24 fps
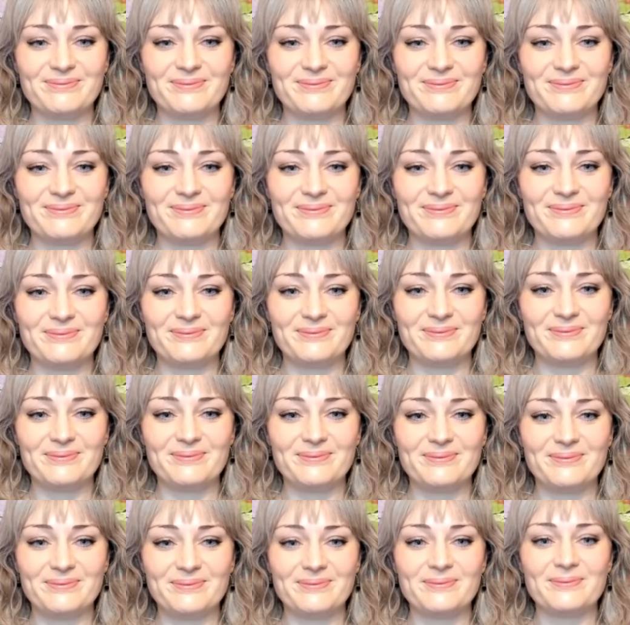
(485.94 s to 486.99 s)

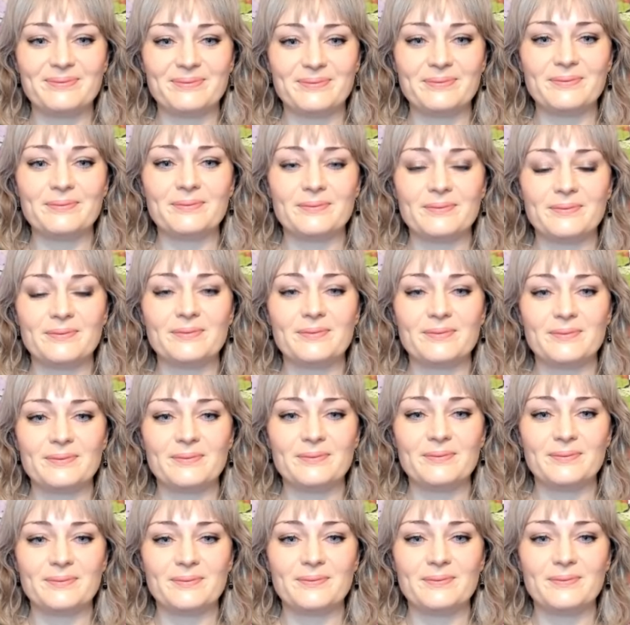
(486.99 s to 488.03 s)

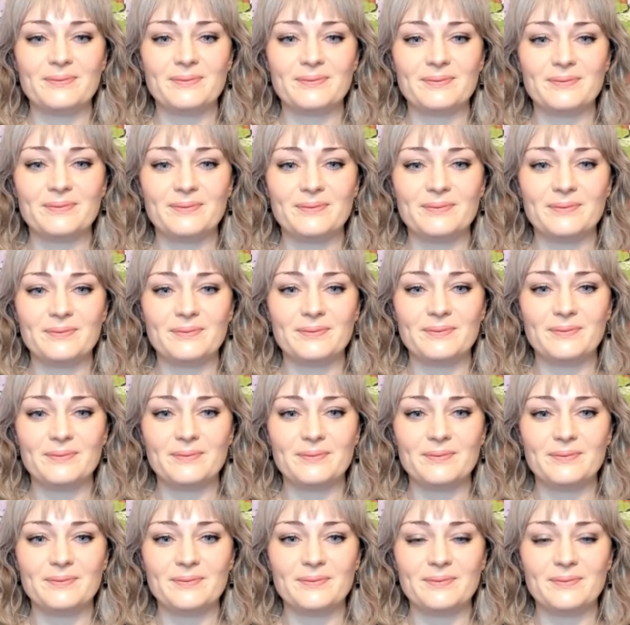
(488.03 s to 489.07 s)

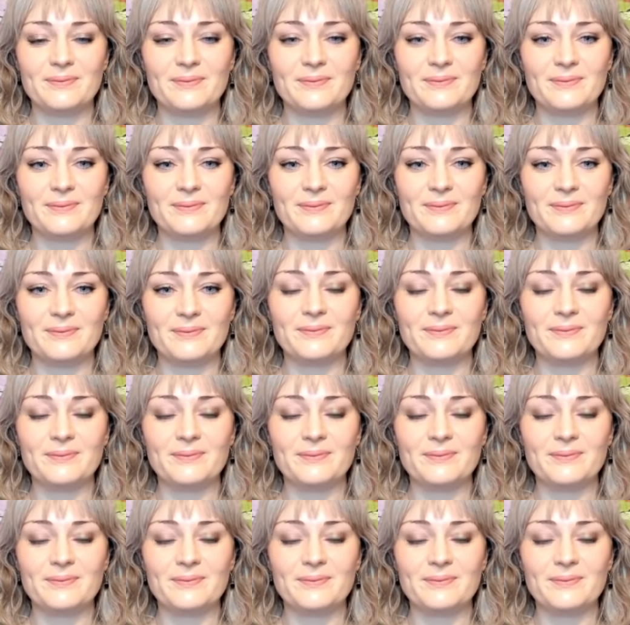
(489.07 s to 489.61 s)
No words are spoken by the person on screen.